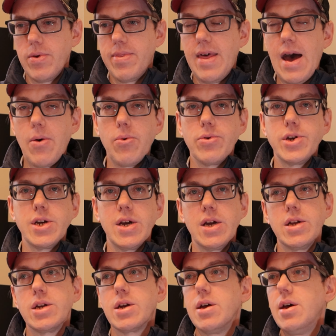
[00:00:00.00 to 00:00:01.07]
that will
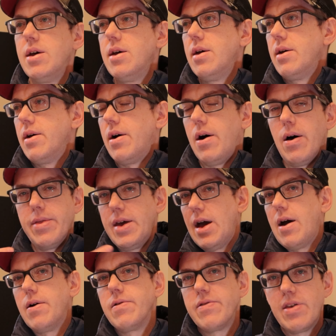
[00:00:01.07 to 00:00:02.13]
change. All the
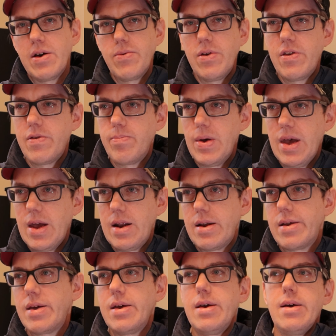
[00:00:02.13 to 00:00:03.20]
hours that we
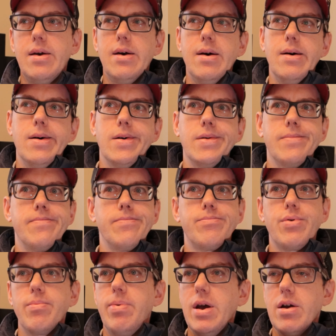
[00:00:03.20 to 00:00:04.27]
spend
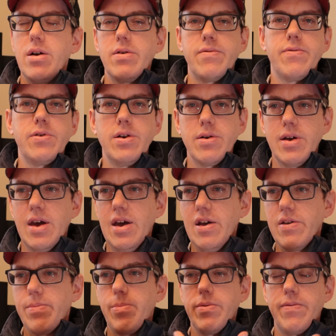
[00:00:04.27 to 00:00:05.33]
preparing for your
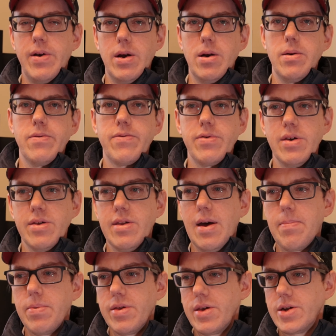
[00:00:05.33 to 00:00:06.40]
case, preparing for these
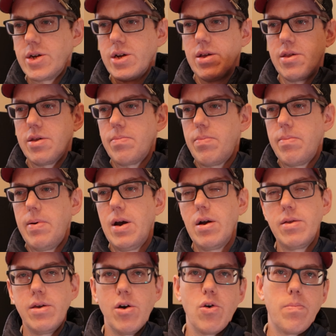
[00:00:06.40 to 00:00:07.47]
depositions,
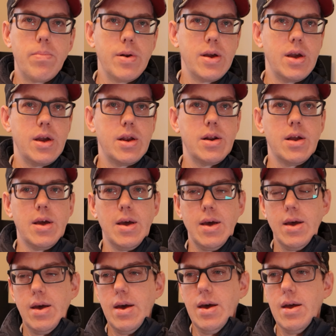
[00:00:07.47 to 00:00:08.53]
preparing the opening
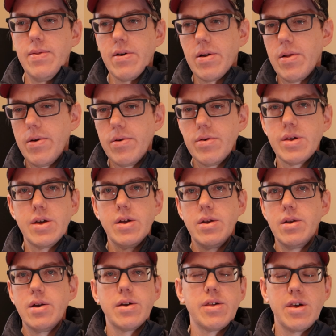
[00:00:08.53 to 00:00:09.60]
and the closing,
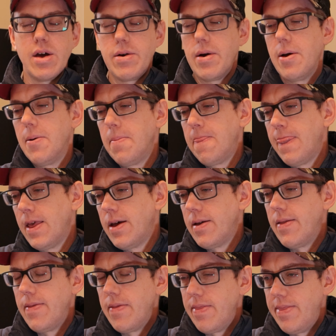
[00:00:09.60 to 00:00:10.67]
etc.,
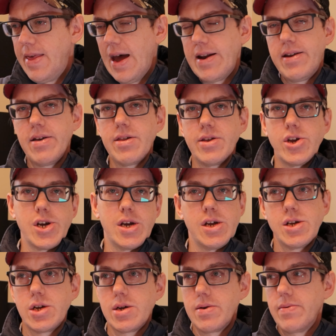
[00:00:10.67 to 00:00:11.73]
that doesn't
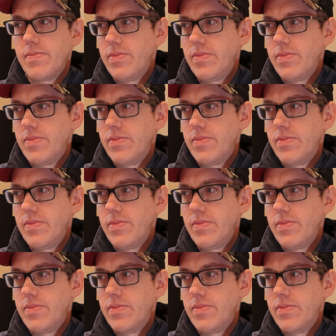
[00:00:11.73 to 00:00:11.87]
change.